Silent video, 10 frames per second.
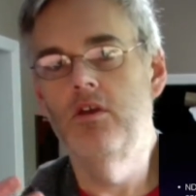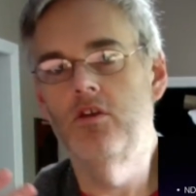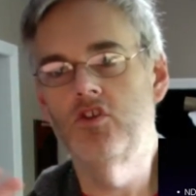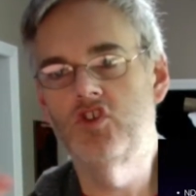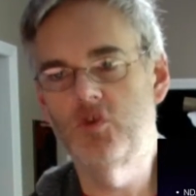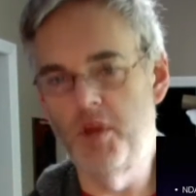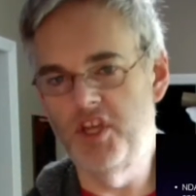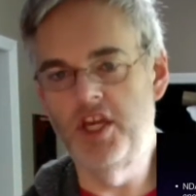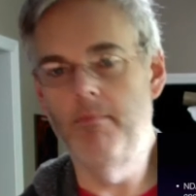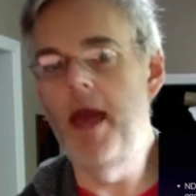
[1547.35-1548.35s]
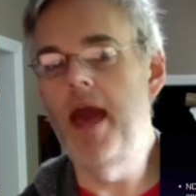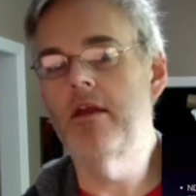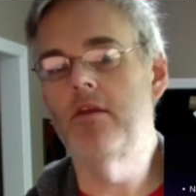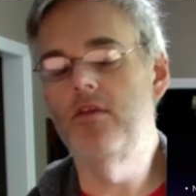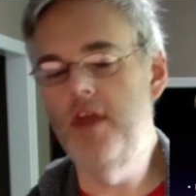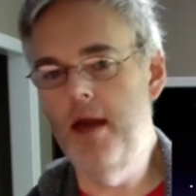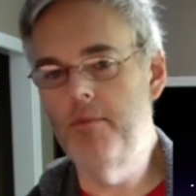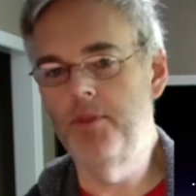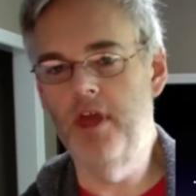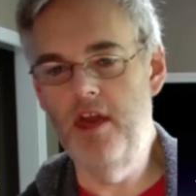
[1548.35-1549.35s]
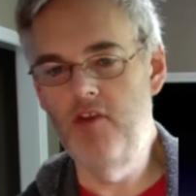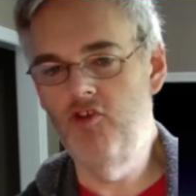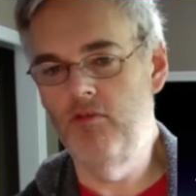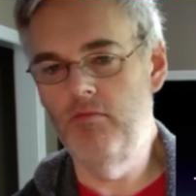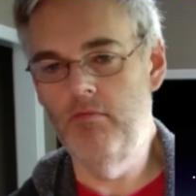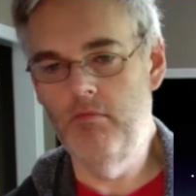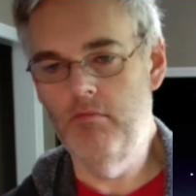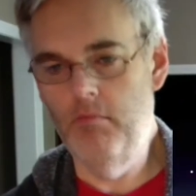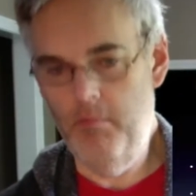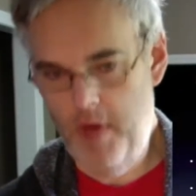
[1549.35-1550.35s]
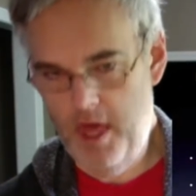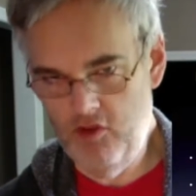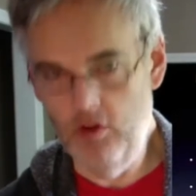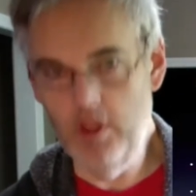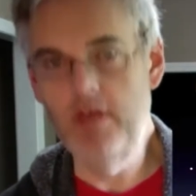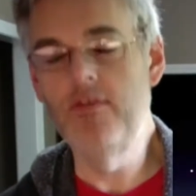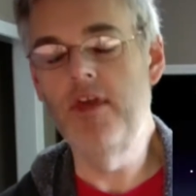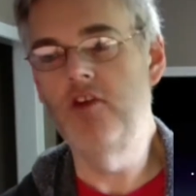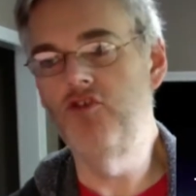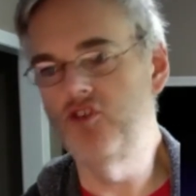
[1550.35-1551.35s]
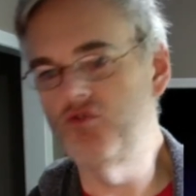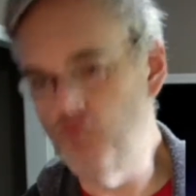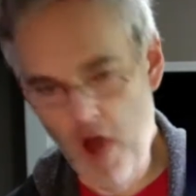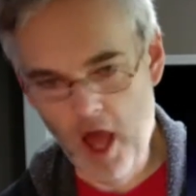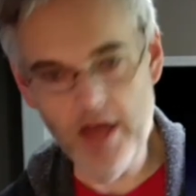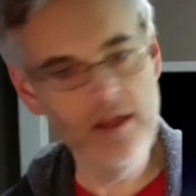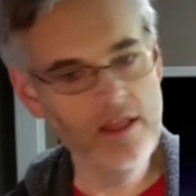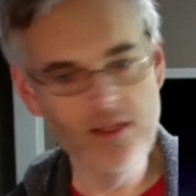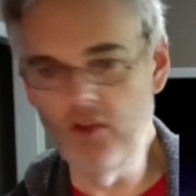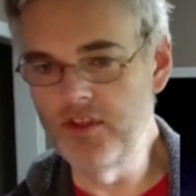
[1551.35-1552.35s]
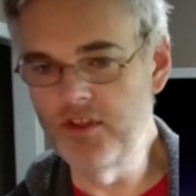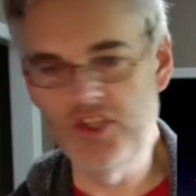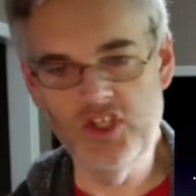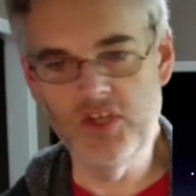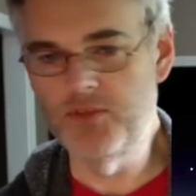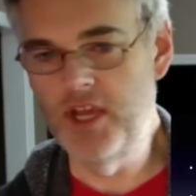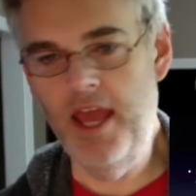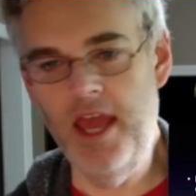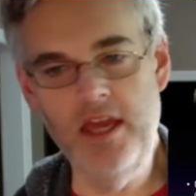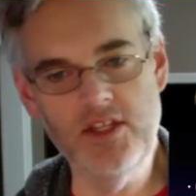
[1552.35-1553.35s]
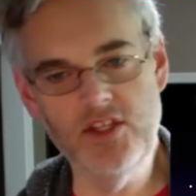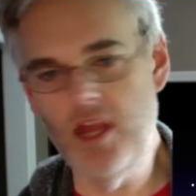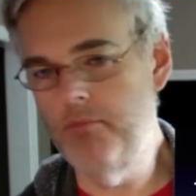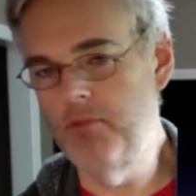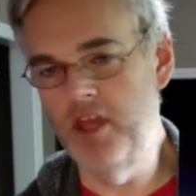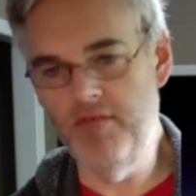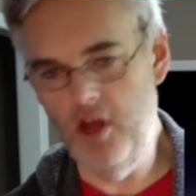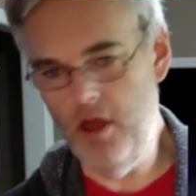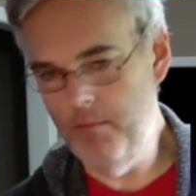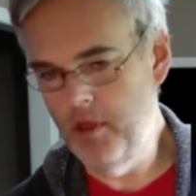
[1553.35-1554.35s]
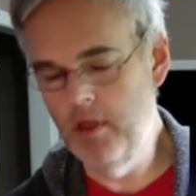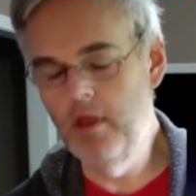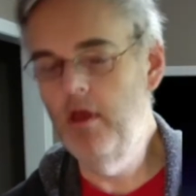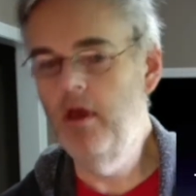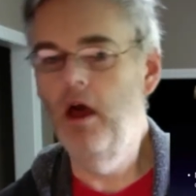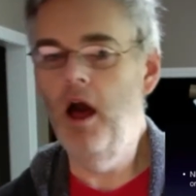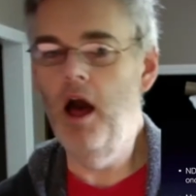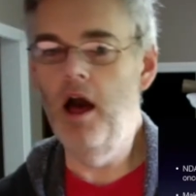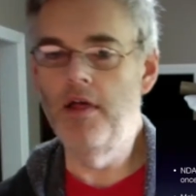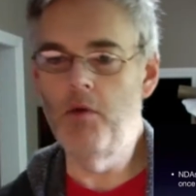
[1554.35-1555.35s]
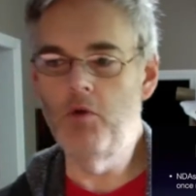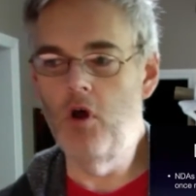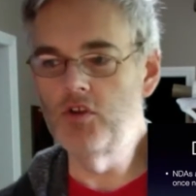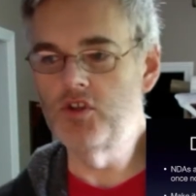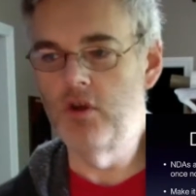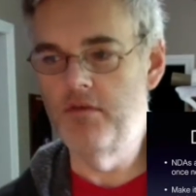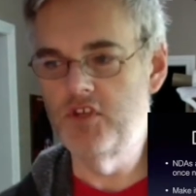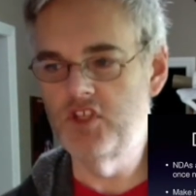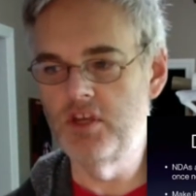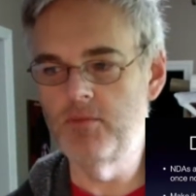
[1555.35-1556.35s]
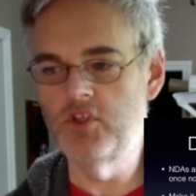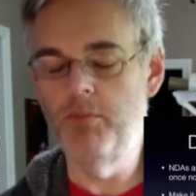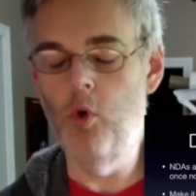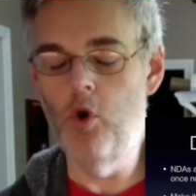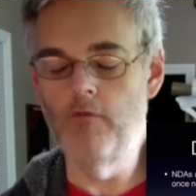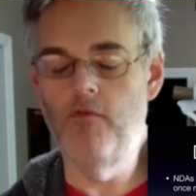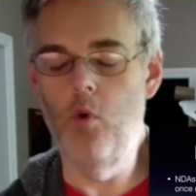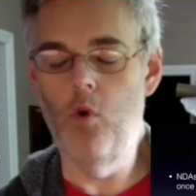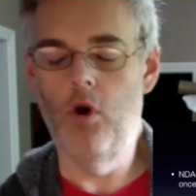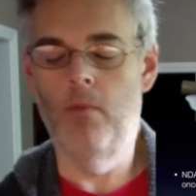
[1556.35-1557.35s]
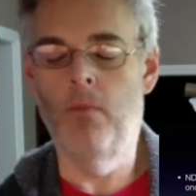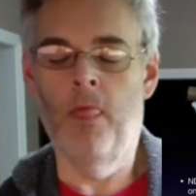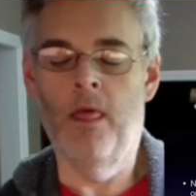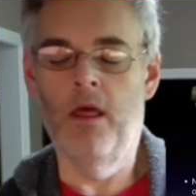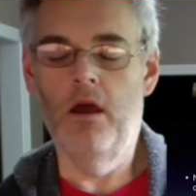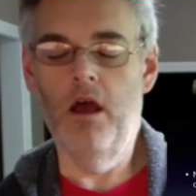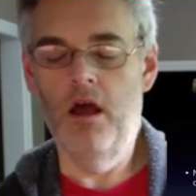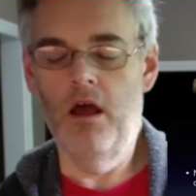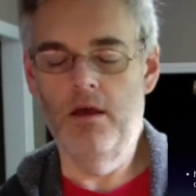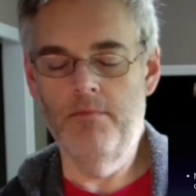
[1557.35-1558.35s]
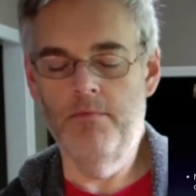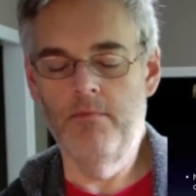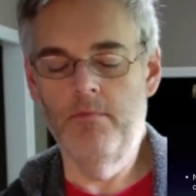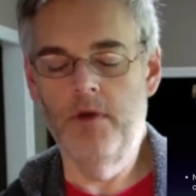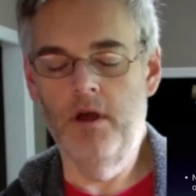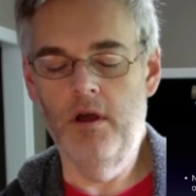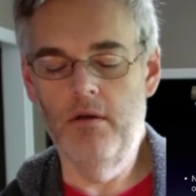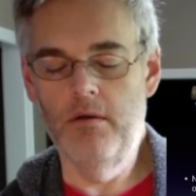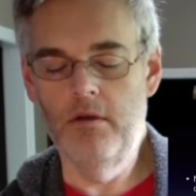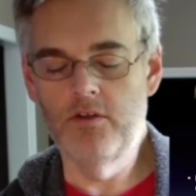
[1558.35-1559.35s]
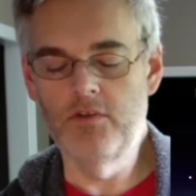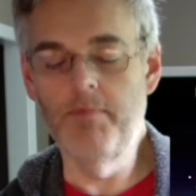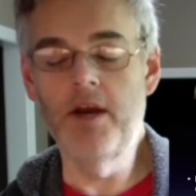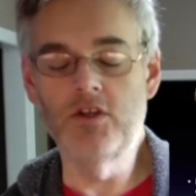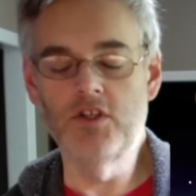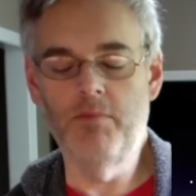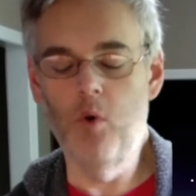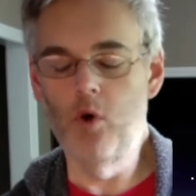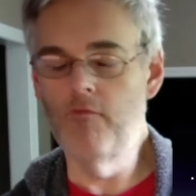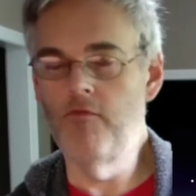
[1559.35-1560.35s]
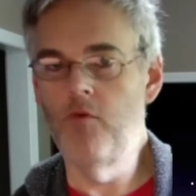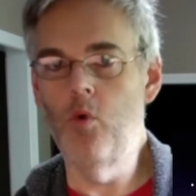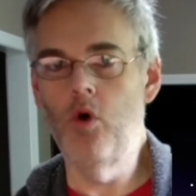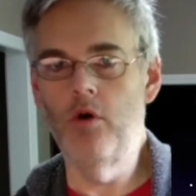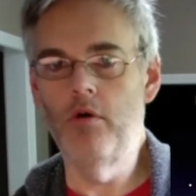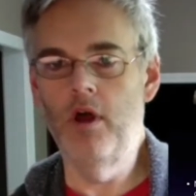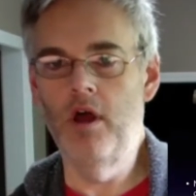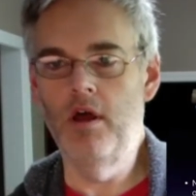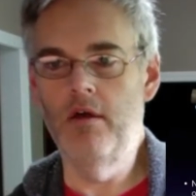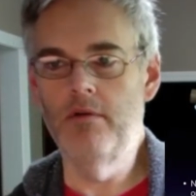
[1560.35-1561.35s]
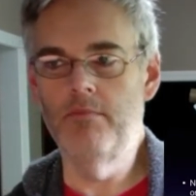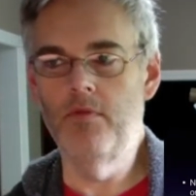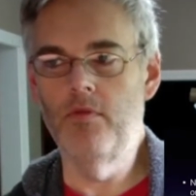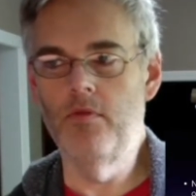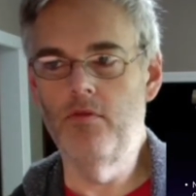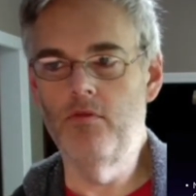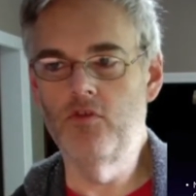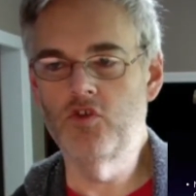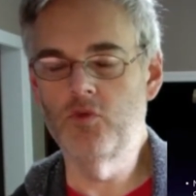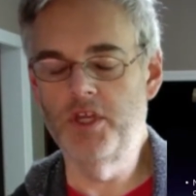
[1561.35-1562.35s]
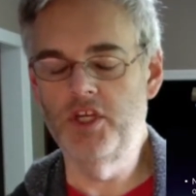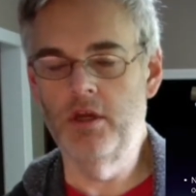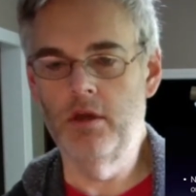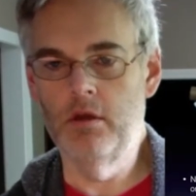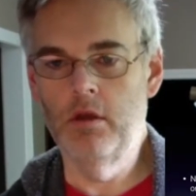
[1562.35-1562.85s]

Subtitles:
switching back to the application manually. They could just run until the system said, hey, it's time to give it up. That would also give us some support for, some better support for switching,